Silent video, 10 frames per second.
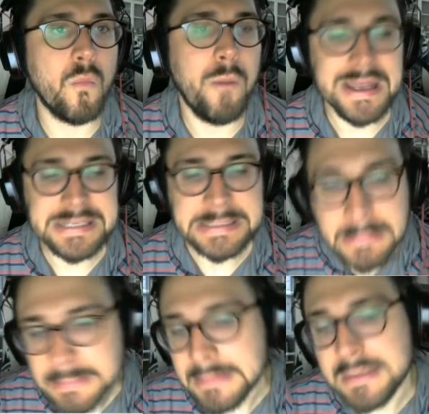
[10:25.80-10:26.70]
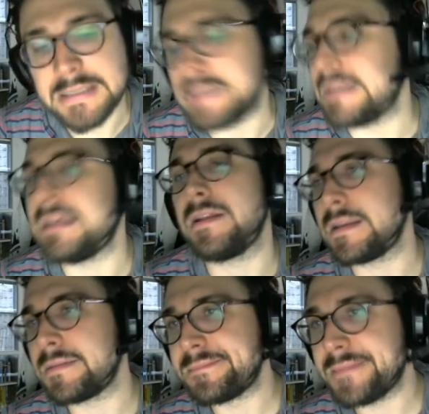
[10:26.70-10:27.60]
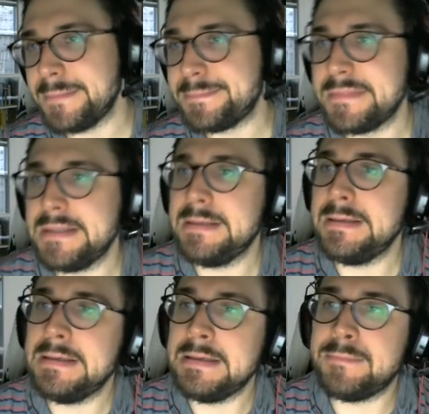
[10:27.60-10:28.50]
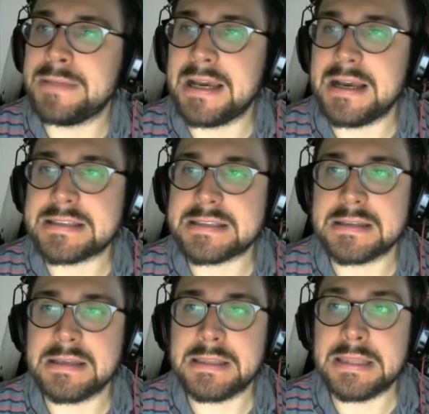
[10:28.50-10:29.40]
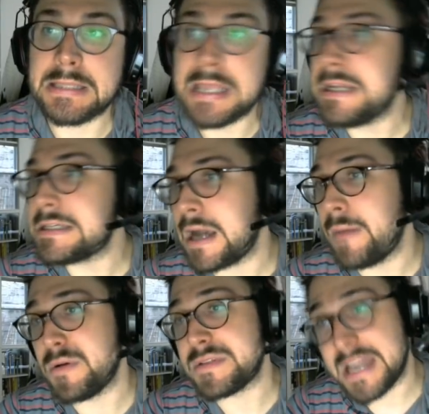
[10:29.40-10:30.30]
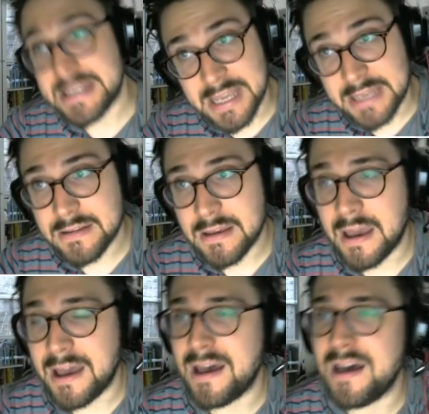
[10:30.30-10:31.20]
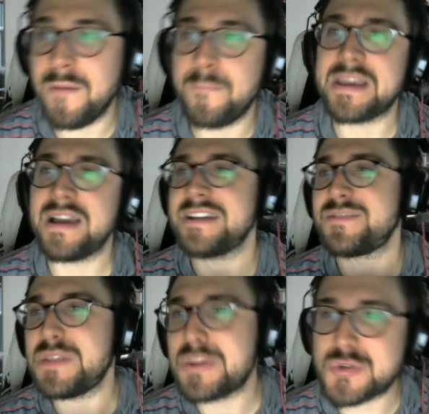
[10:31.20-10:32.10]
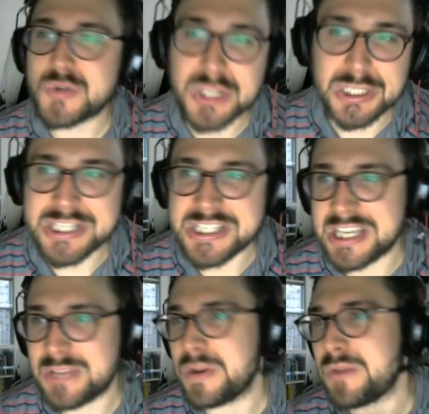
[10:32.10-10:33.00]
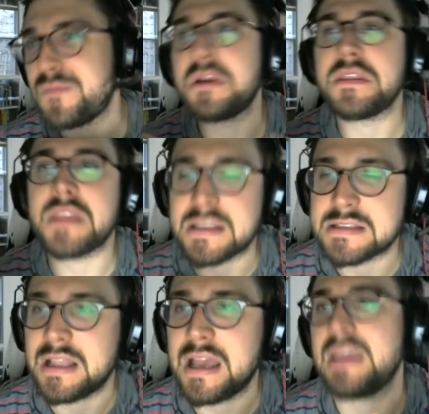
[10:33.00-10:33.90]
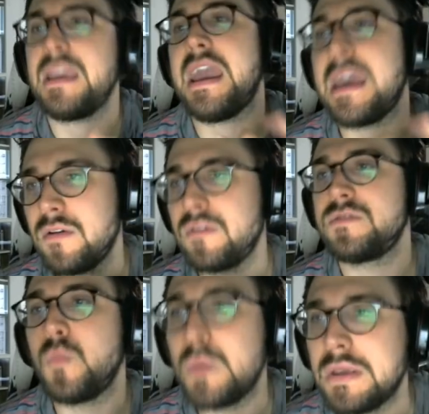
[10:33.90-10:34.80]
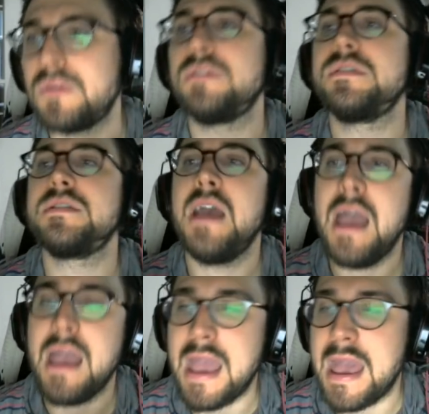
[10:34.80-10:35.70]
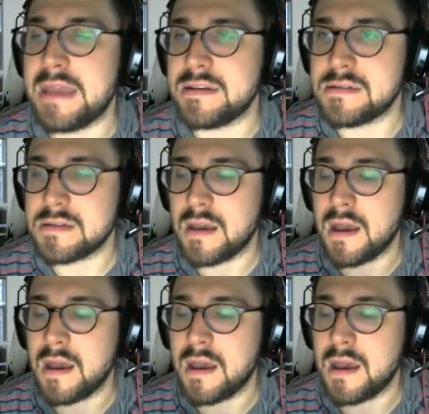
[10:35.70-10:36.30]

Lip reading: But it didn't kill it. Because the ladies combo is not dead. Because what the restricted list did when it put things like annals, wheels, and